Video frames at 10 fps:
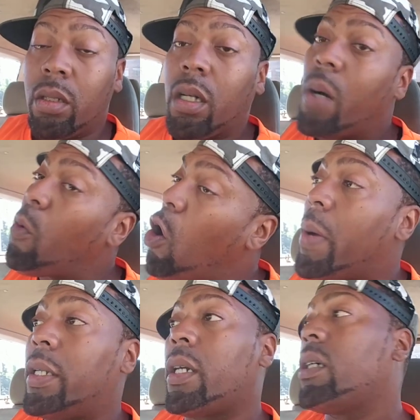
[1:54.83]
Come on,
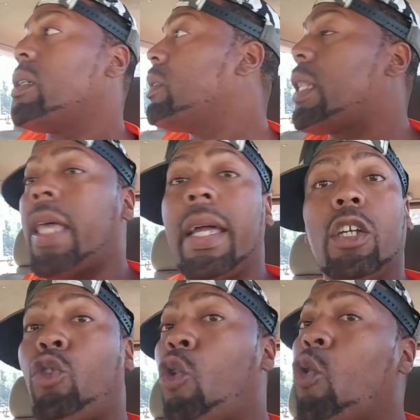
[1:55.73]
my nigga. That, that
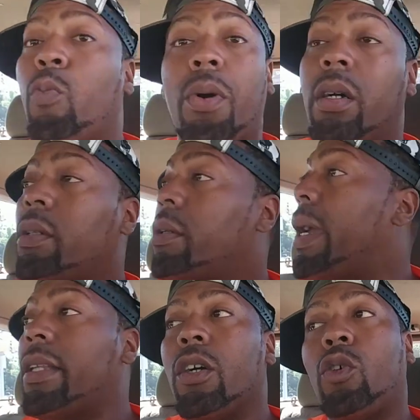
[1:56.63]
ain't cool, bro.
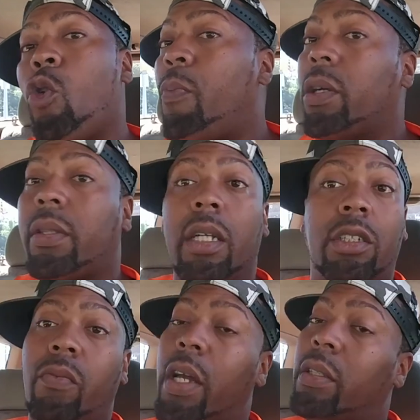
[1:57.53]
Ain't nothing cool about that
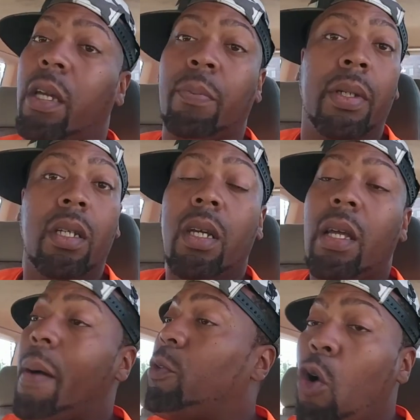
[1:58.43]
shit right there, B.
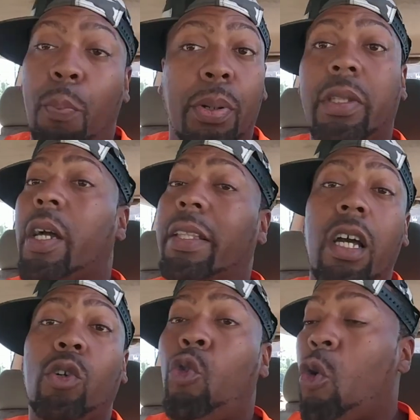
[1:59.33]
I'm just gonna put that, ain't
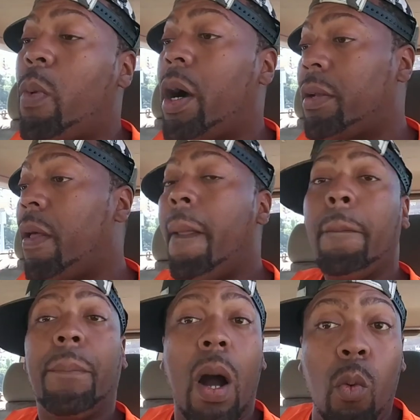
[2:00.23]
nothing cool about it.
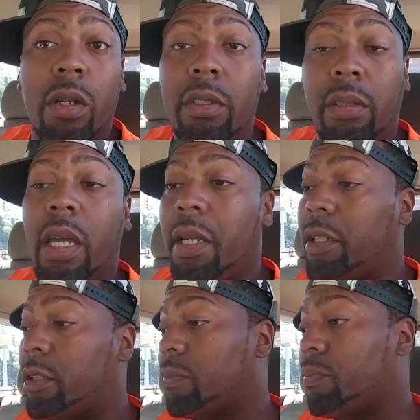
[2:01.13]
But I wanna say
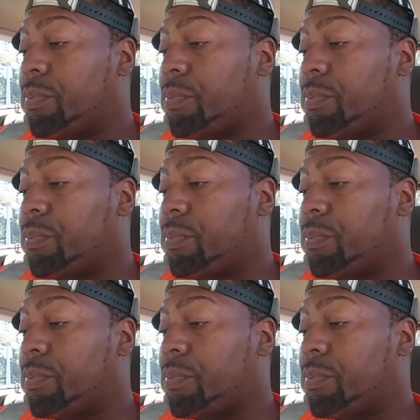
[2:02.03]
this.